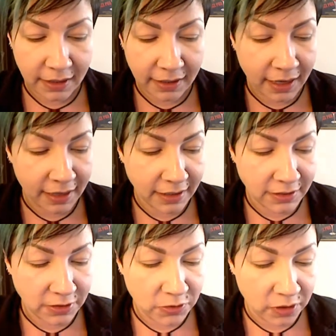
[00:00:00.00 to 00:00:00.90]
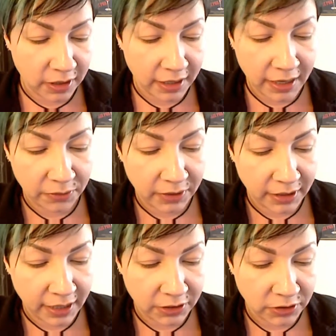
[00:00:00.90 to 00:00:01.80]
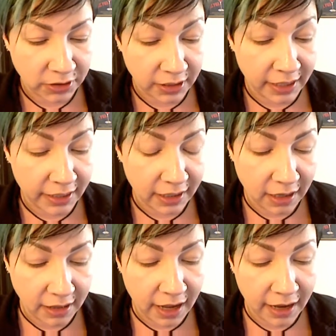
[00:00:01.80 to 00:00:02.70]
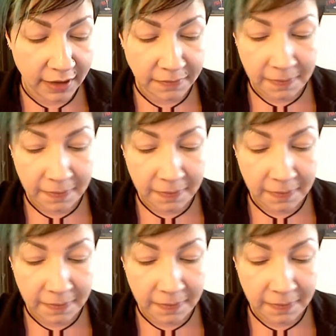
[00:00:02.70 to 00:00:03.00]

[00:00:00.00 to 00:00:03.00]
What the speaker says: Got it in school, and I really actually like it a lot.